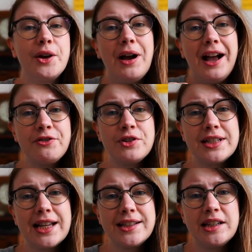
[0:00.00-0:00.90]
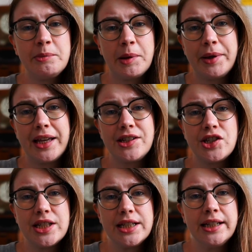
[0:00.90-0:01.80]
after I'd handed in my
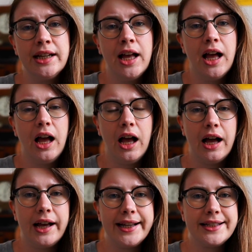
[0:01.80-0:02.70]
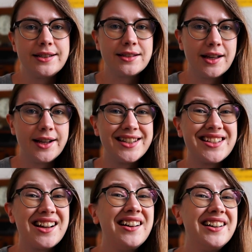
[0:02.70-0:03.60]
PhD, I decided
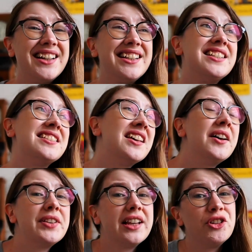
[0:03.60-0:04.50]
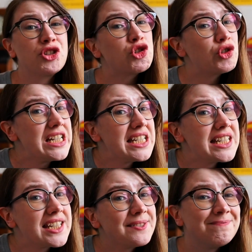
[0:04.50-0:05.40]
I deserved a little
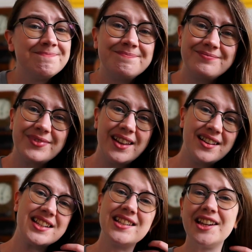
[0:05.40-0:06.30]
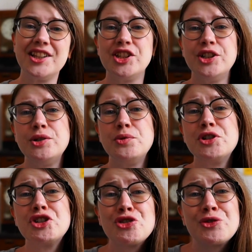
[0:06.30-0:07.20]
treat. I decided to
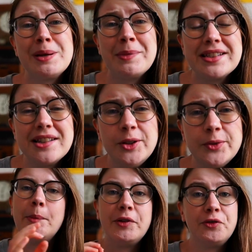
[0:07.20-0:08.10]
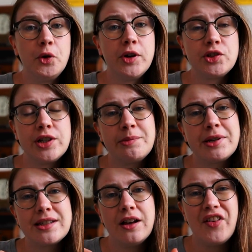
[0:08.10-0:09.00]
treat myself. Before I treated
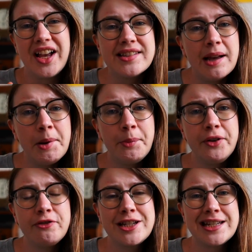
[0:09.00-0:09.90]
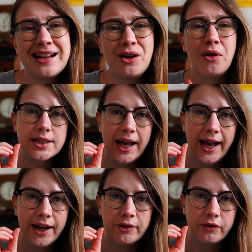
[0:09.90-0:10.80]
myself, I sat my boyfriend down to
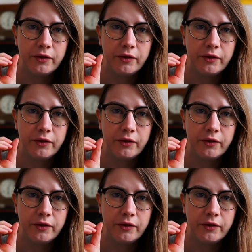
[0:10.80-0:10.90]
have